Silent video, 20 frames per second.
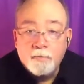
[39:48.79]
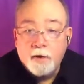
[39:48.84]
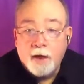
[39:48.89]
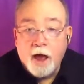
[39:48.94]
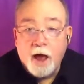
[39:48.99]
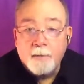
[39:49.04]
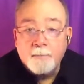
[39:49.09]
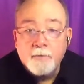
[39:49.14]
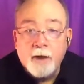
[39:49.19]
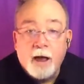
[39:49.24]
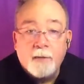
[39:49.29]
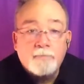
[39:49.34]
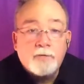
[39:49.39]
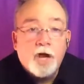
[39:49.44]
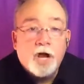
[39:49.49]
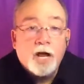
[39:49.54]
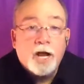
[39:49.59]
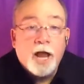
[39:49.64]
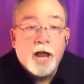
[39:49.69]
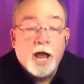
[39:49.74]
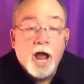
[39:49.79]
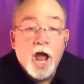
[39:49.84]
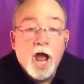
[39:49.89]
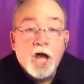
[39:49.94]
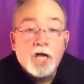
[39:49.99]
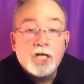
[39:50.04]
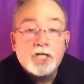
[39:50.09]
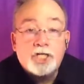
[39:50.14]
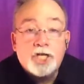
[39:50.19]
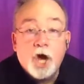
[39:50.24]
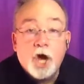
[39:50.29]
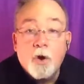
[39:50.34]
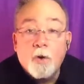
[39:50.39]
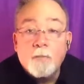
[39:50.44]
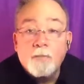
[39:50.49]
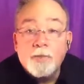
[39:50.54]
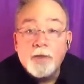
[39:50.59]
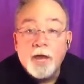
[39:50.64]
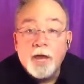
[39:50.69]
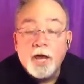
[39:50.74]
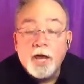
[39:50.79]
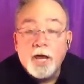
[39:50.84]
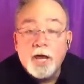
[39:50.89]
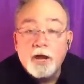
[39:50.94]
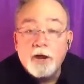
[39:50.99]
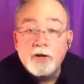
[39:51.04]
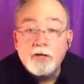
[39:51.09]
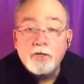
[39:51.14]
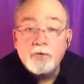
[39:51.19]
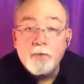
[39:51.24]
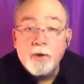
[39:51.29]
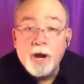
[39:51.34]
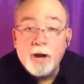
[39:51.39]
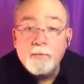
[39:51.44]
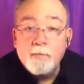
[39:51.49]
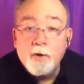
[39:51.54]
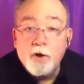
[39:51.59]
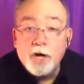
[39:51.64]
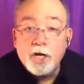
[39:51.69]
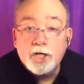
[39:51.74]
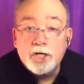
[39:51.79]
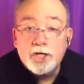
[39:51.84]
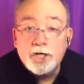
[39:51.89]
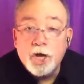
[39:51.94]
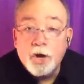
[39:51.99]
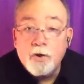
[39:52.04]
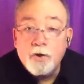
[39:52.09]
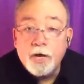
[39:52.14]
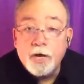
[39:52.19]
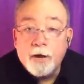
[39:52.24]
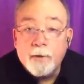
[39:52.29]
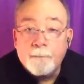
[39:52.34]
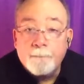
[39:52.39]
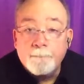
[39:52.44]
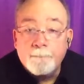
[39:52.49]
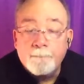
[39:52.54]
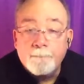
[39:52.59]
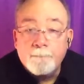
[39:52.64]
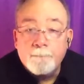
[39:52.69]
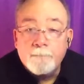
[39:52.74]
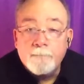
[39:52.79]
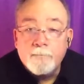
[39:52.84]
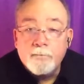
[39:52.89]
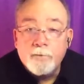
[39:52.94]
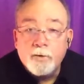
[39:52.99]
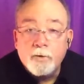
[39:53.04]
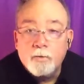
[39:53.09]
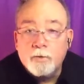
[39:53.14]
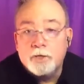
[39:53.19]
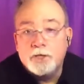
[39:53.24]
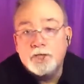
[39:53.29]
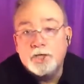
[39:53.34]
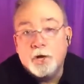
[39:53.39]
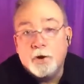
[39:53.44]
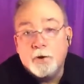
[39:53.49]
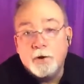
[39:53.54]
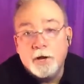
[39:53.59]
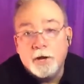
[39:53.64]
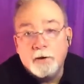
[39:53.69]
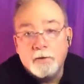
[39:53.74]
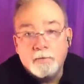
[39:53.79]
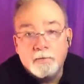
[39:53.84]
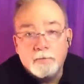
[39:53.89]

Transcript: I'm talking like so. Here's what I'm going to show you. I'll show you.